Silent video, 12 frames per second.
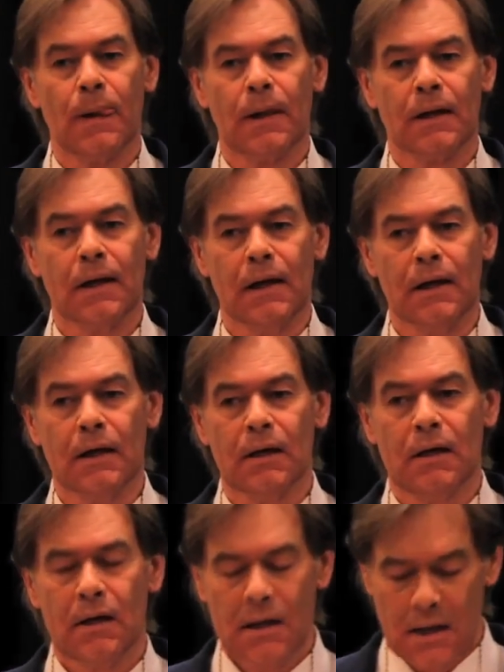Okay?
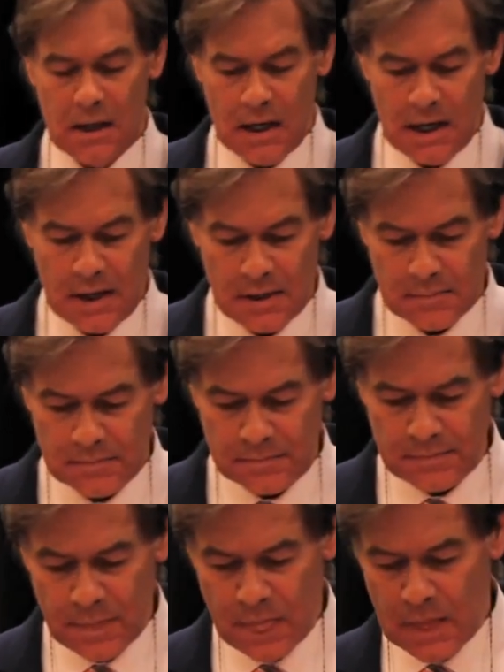
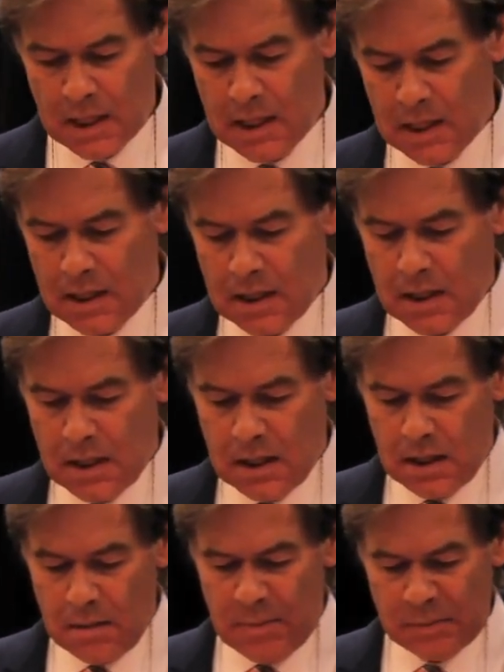
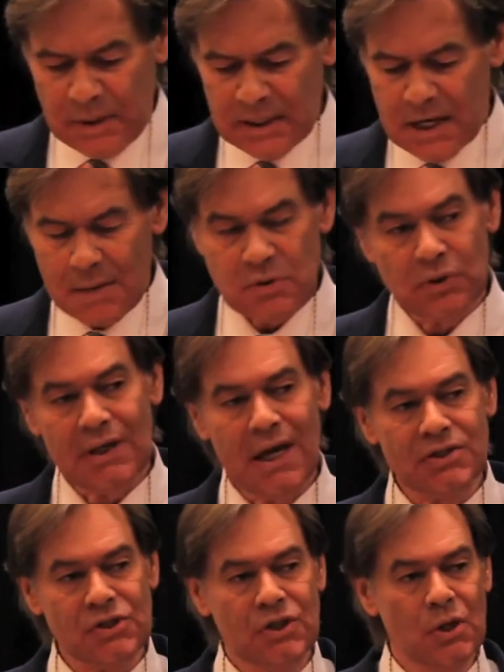But when it comes to the
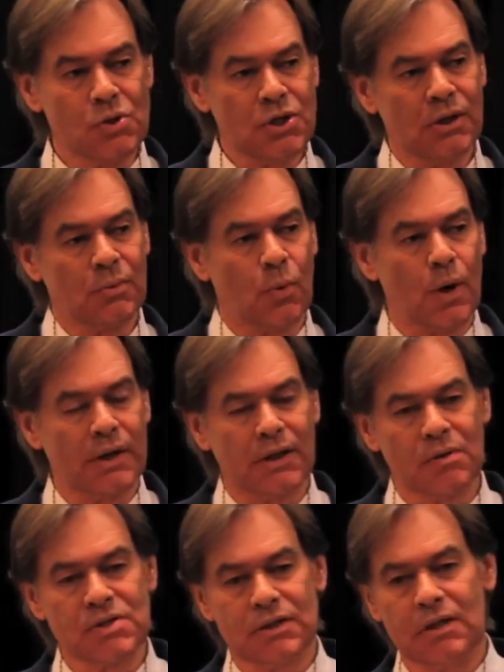execution of the work, there
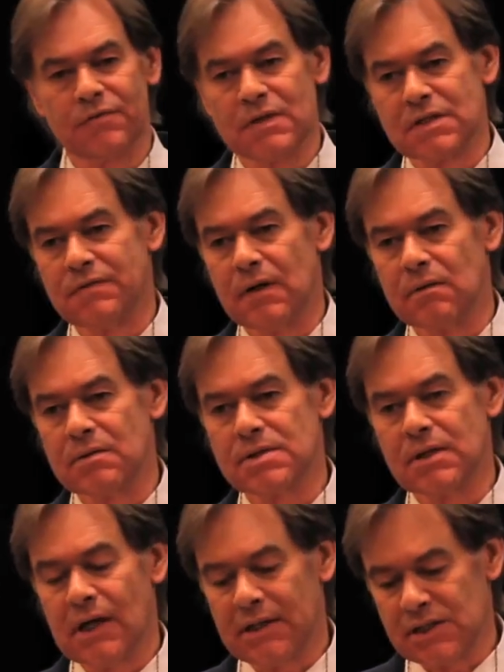is a difference, folks.
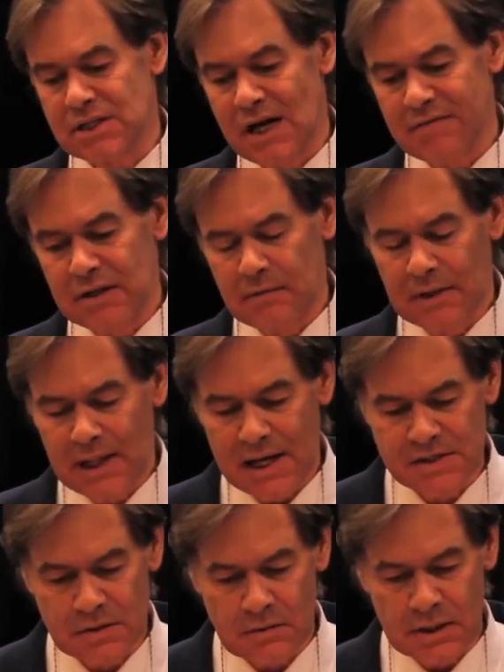And I discovered over the
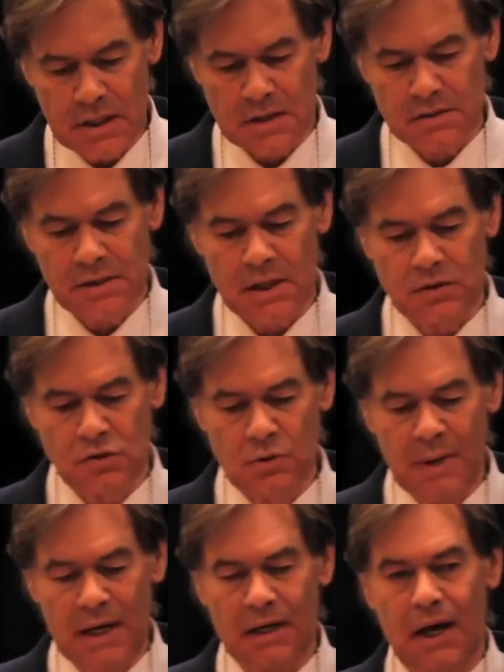last 30 years there are two
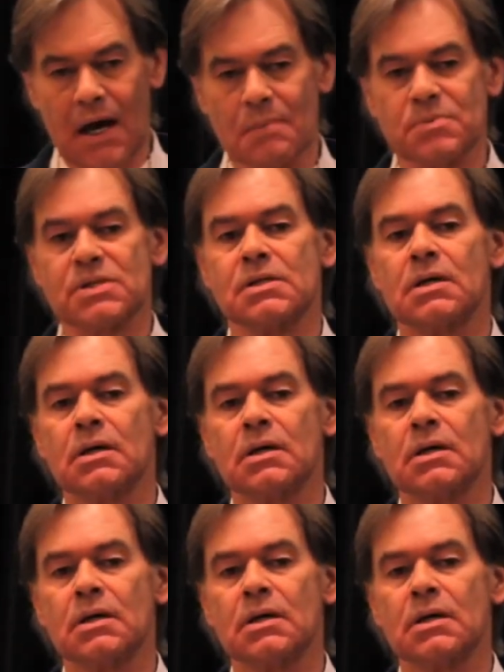main camps